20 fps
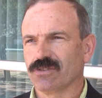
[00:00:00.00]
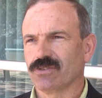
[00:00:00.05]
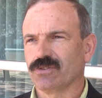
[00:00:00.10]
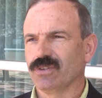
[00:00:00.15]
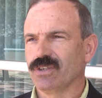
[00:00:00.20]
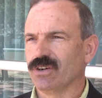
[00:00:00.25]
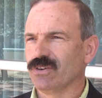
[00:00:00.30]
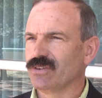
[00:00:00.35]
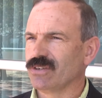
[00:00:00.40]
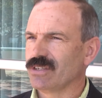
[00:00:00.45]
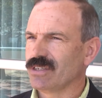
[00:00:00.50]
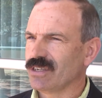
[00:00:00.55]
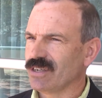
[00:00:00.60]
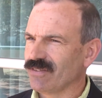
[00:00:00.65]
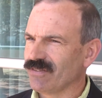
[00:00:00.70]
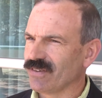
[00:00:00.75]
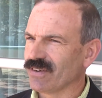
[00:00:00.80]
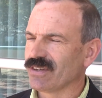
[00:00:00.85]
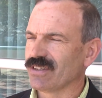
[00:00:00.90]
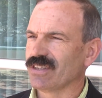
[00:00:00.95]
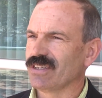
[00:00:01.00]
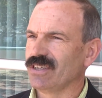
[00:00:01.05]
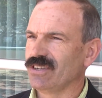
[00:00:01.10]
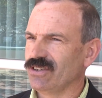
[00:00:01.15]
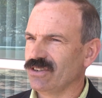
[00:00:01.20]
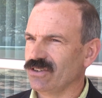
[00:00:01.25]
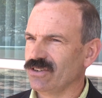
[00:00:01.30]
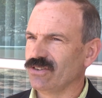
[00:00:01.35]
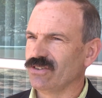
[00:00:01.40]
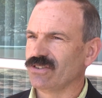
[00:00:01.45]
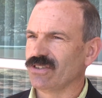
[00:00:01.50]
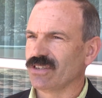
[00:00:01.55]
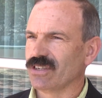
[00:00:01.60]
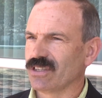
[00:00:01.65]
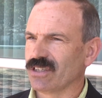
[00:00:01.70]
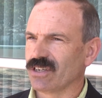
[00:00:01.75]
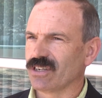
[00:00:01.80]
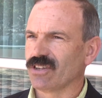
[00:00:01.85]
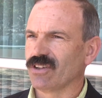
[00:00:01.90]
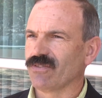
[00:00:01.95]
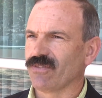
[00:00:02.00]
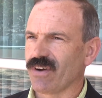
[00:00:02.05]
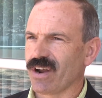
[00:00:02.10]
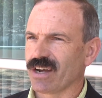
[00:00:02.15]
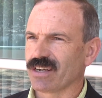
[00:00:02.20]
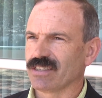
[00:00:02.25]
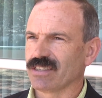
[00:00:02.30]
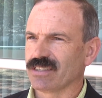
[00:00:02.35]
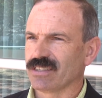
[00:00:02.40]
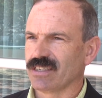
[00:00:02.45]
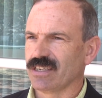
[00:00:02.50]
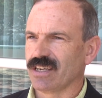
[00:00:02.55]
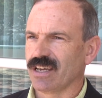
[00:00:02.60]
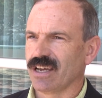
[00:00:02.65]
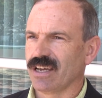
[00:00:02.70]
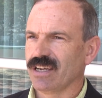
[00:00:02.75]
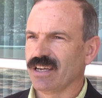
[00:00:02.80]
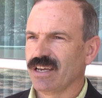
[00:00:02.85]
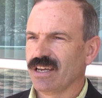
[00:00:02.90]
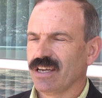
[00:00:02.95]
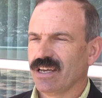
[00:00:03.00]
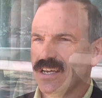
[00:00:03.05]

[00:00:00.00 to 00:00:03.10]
which we don't typically use in clinical practice today.